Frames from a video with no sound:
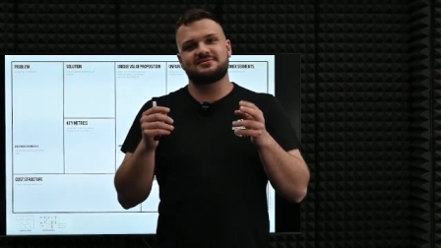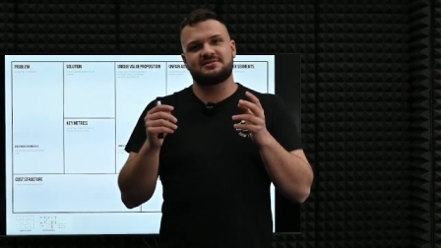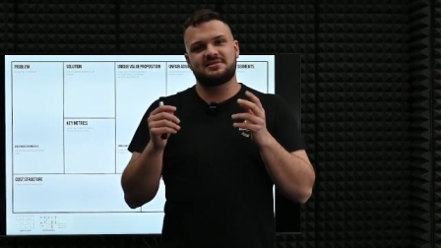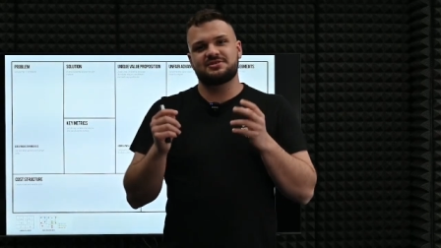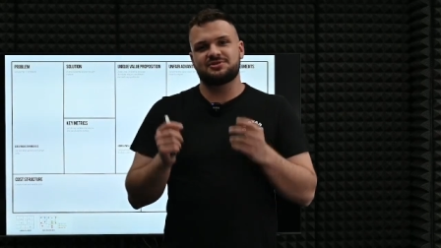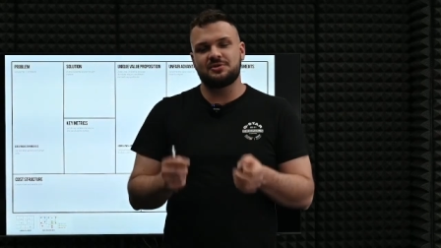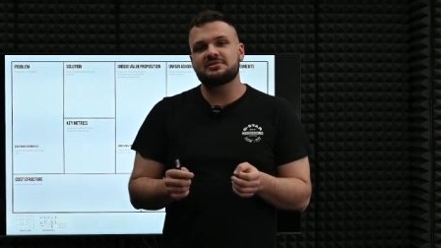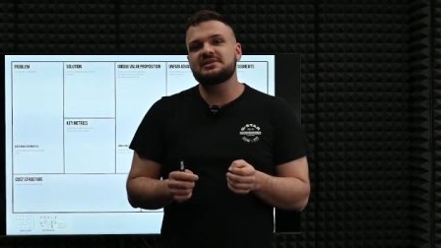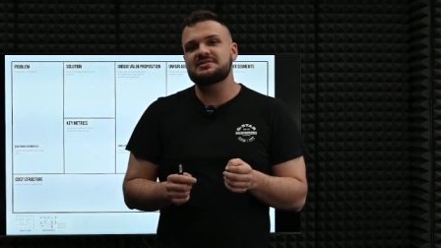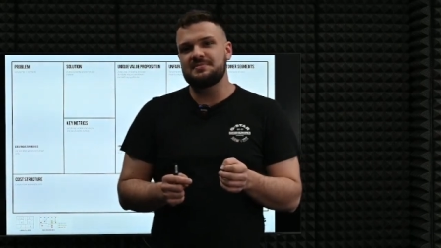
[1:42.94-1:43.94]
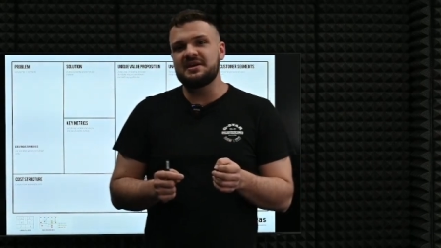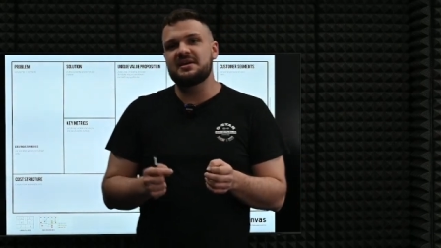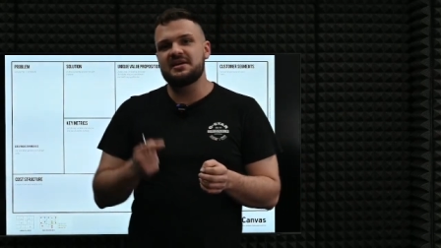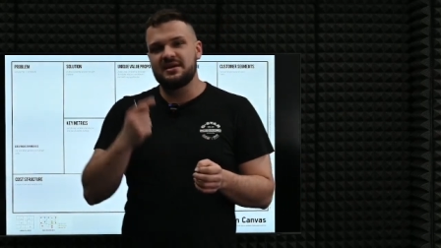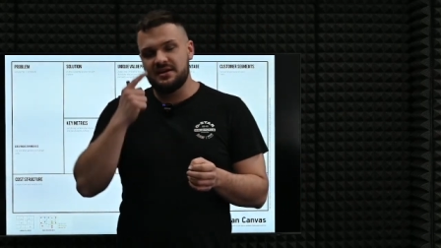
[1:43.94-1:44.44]
Shortly
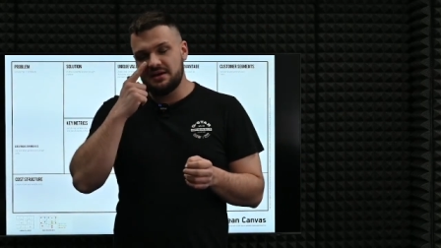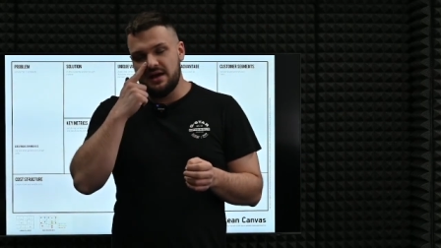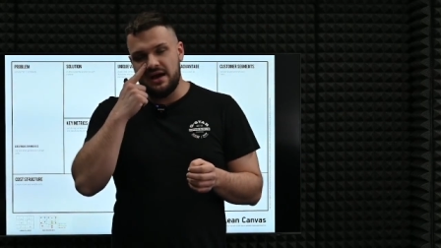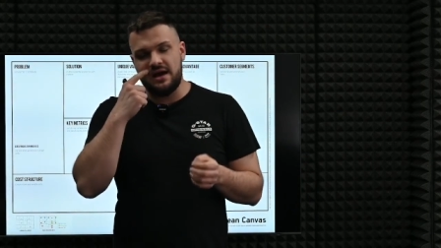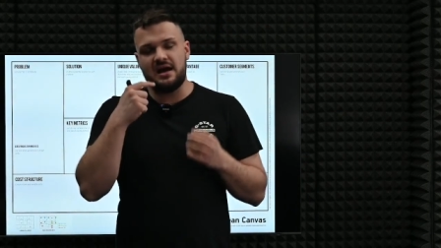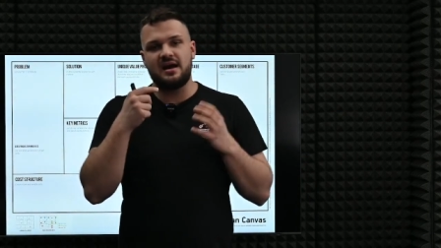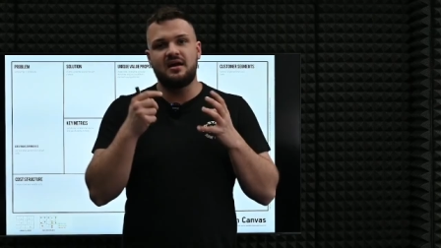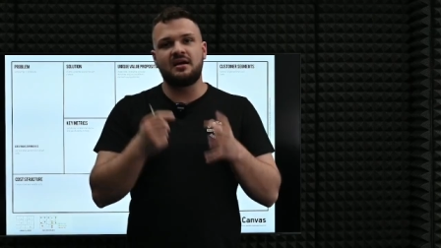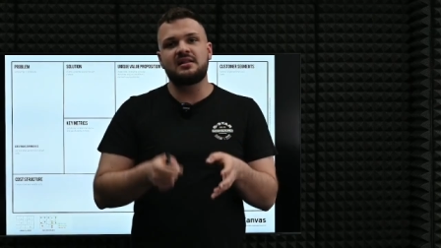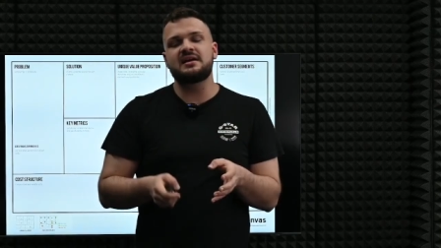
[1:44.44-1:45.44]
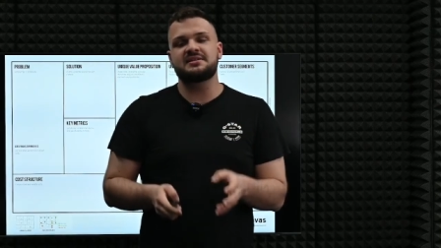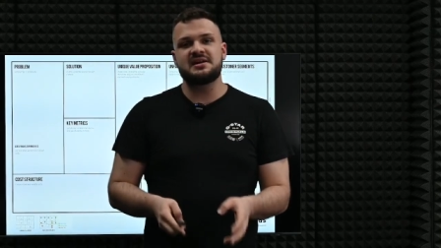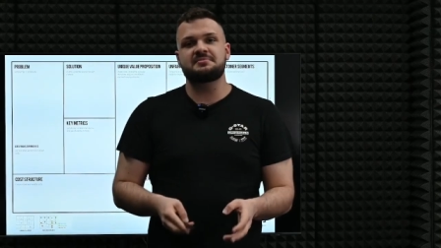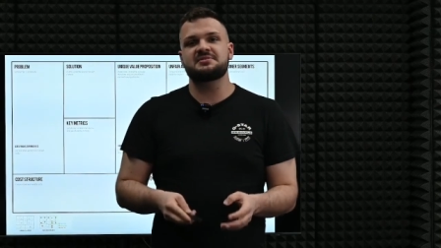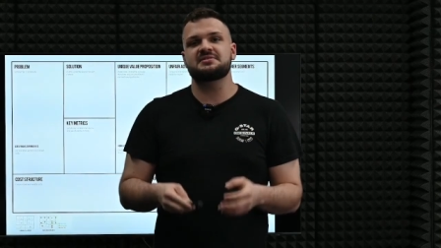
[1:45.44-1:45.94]
speaking, early
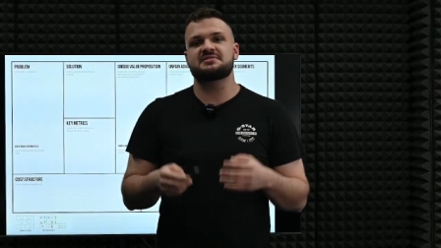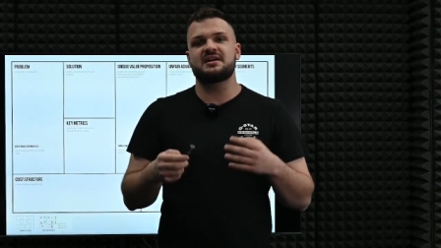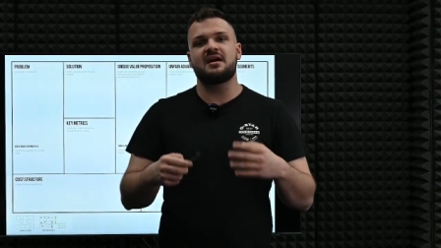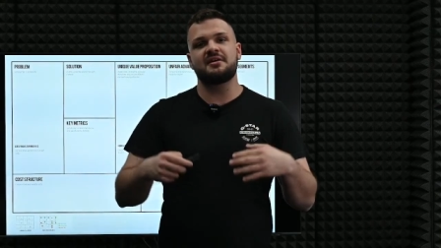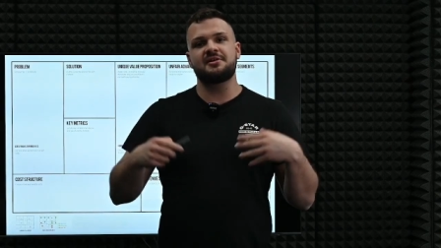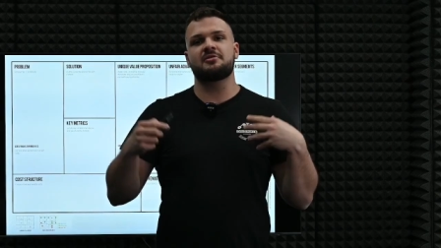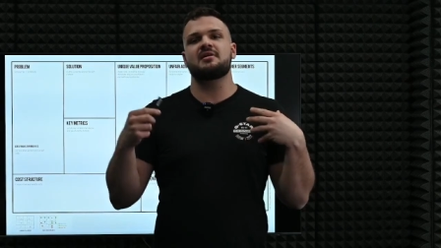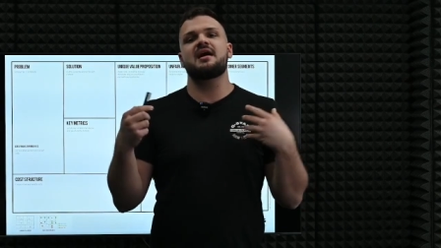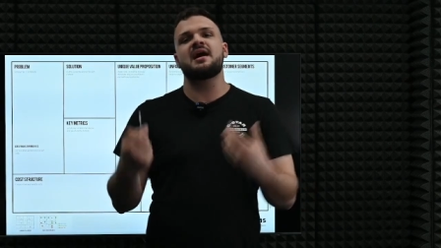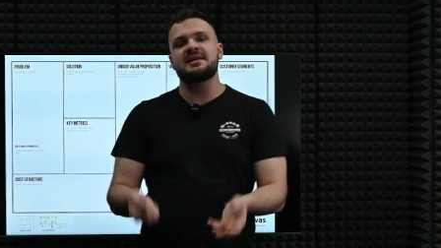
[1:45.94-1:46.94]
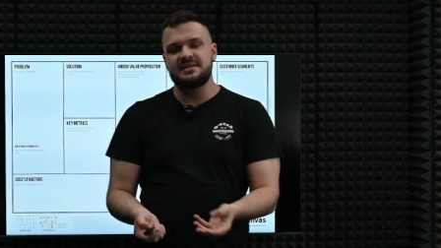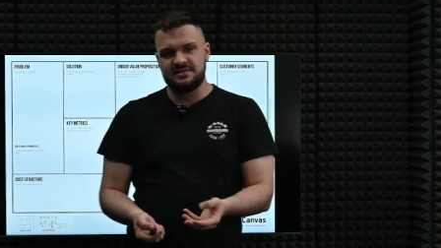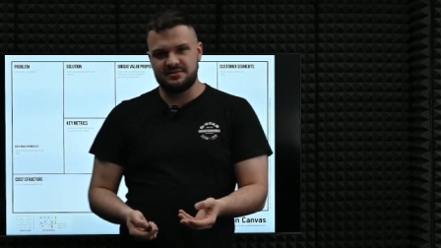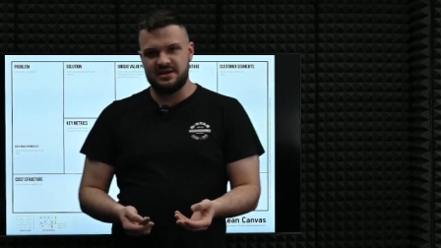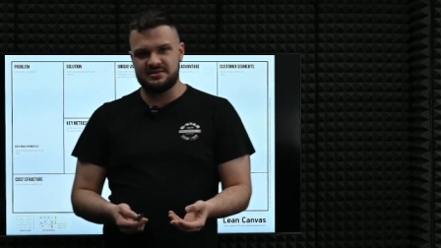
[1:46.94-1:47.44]
adopters are your
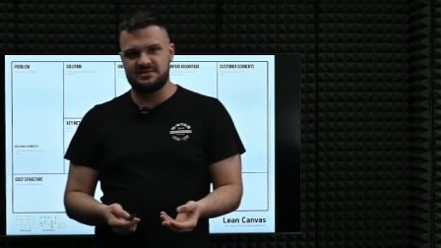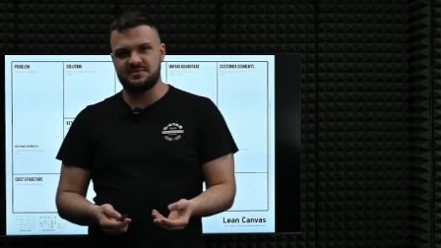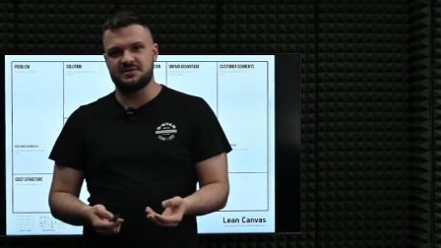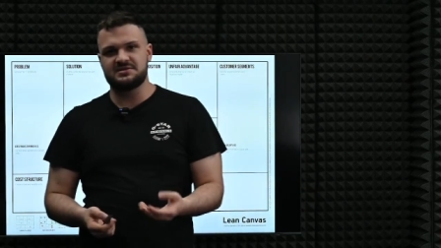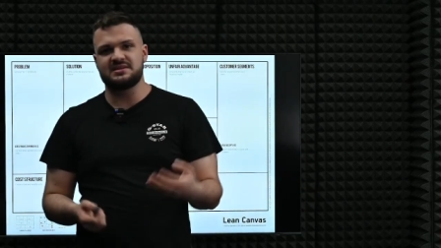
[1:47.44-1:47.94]
ideal customers.